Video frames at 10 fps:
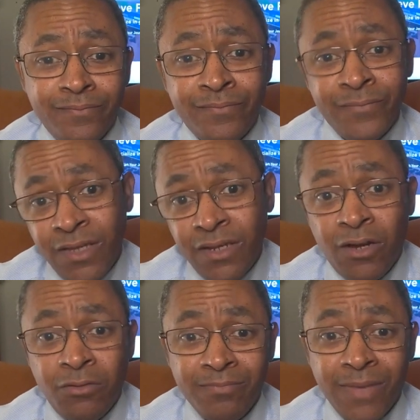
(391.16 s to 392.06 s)
you
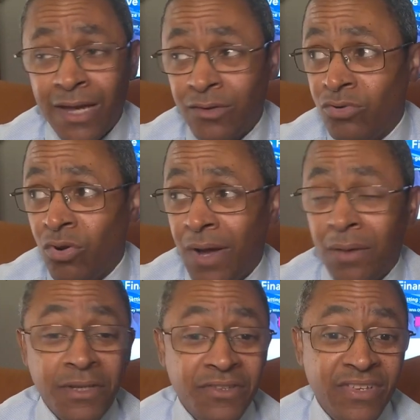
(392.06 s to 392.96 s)
know, I don't know
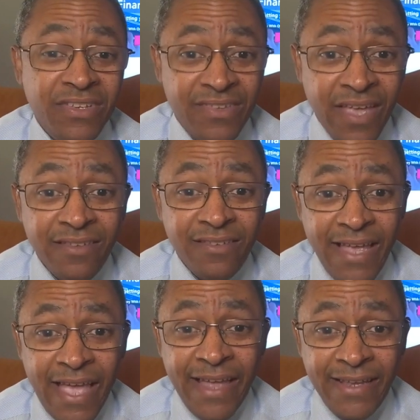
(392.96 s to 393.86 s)
how much success
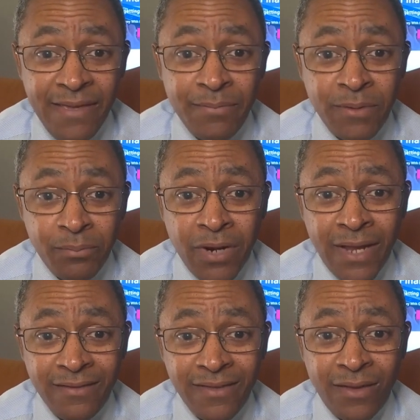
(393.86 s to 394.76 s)
they had keeping the
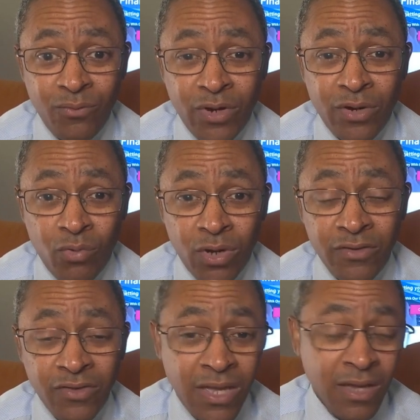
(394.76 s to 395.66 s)
price at where it
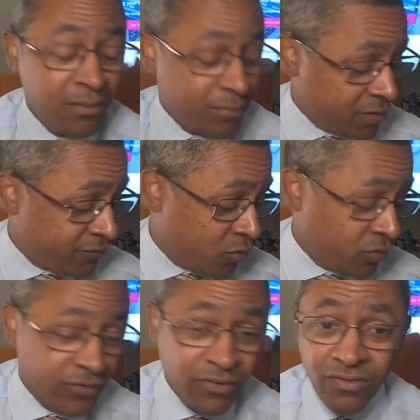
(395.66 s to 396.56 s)
was. But of
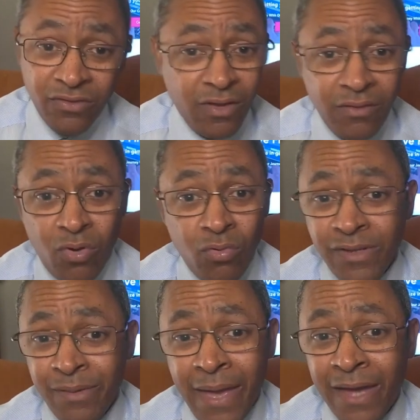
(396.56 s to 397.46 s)
course, it's uh,
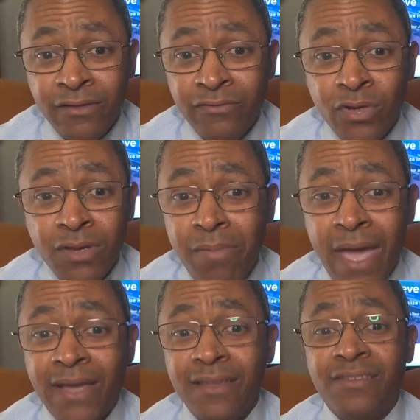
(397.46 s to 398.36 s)
only a matter of looking
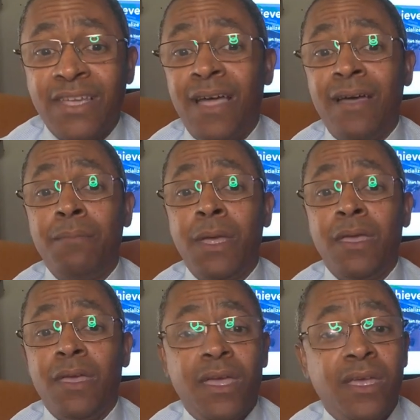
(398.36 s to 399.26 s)
back in time
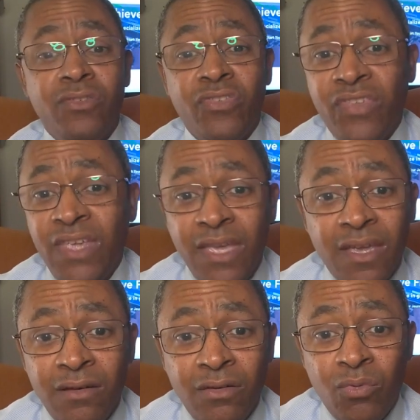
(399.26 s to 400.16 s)
and
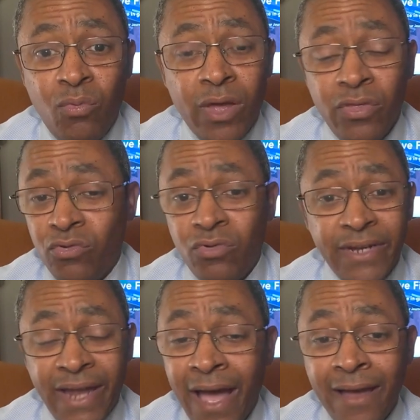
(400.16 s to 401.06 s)
seeing whether
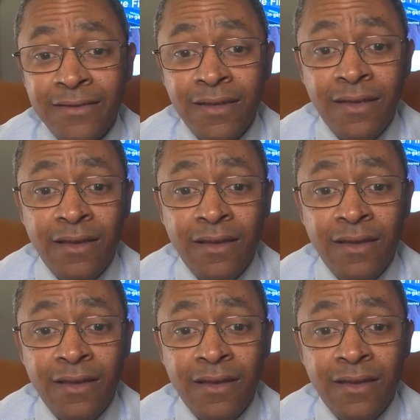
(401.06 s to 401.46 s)
or not